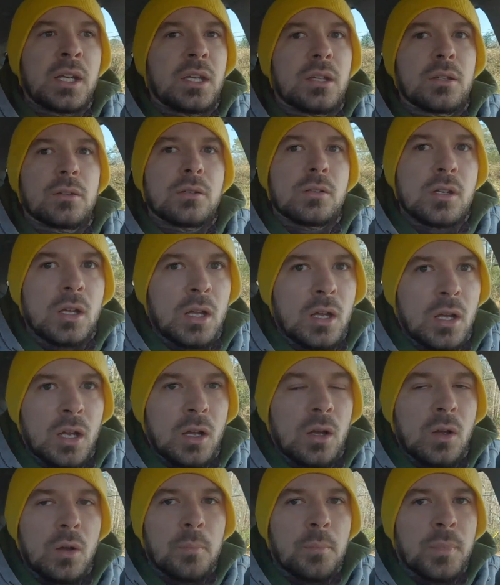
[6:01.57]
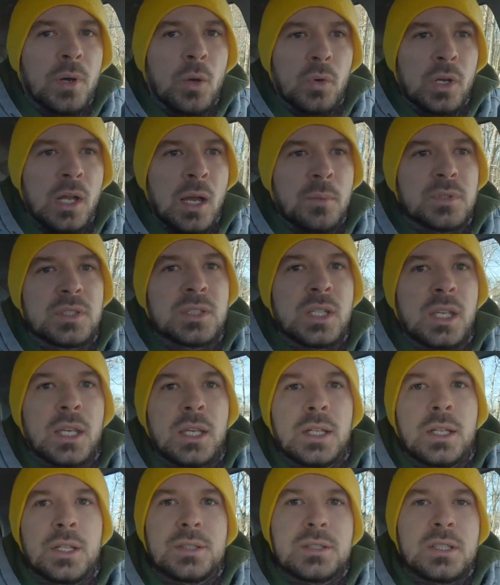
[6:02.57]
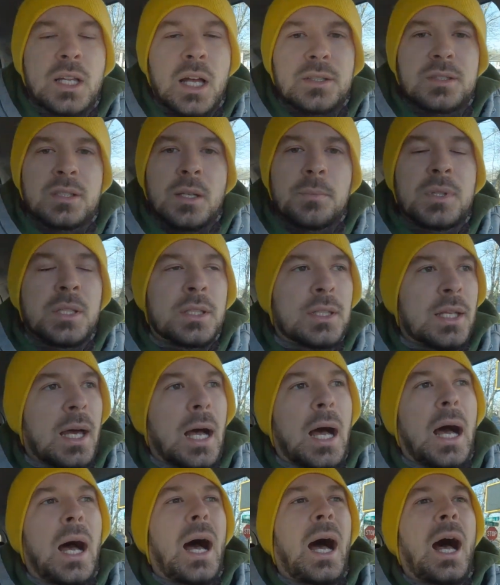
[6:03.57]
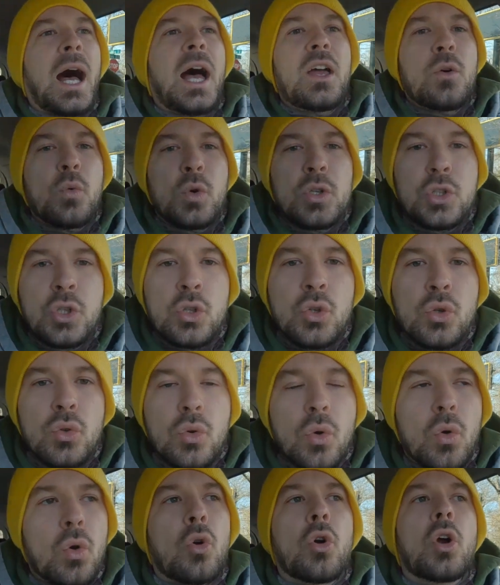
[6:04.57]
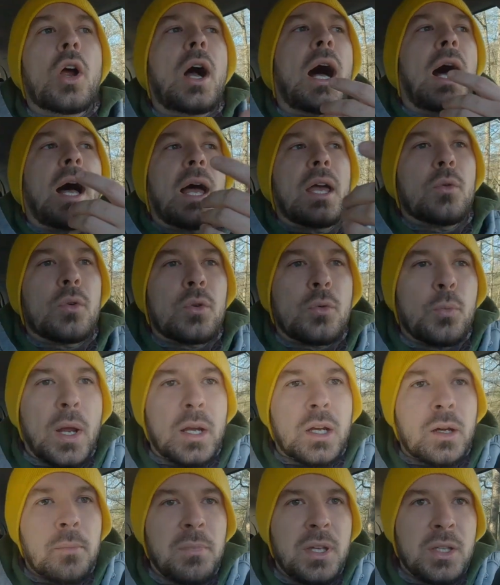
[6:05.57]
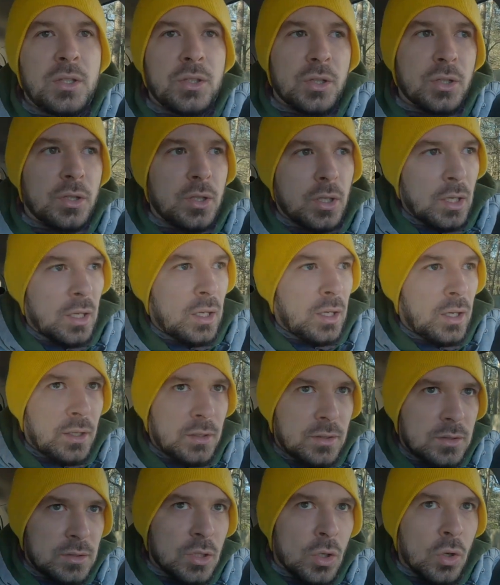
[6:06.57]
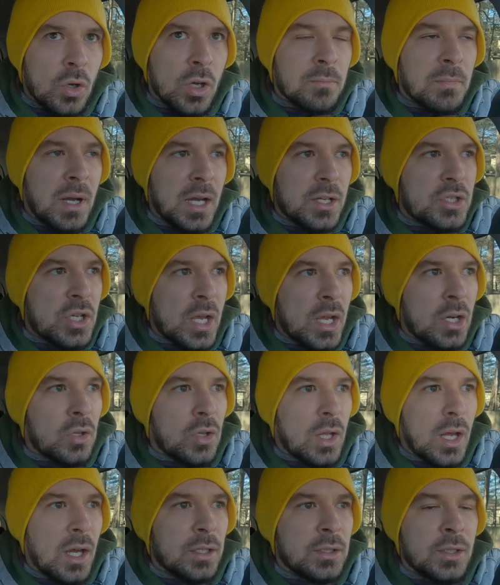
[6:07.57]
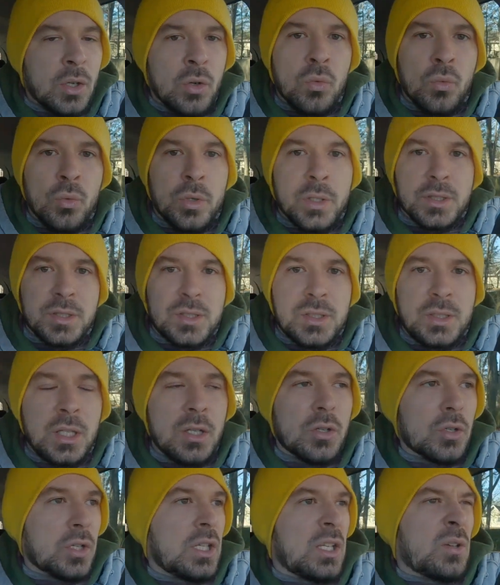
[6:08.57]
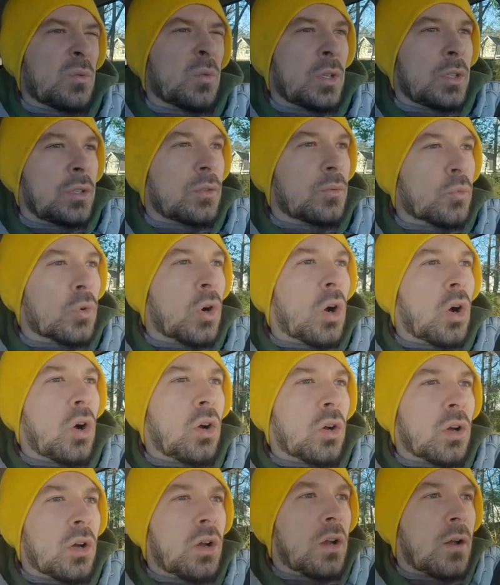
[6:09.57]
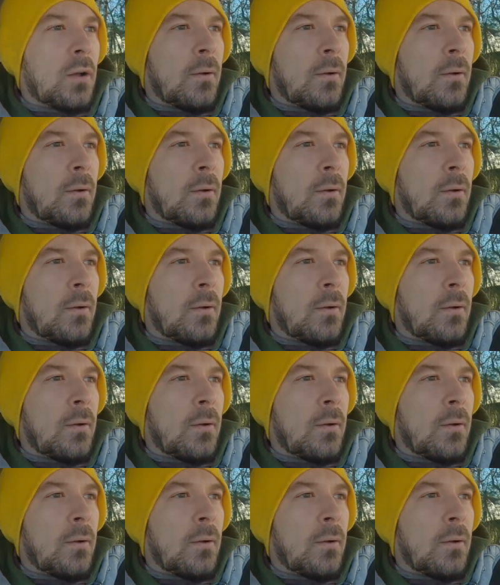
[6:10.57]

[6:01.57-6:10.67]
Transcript: it. But what I'm saying, it's not something that I would do or I would recommend you. So on my channel, I don't want to steer anyone wrong.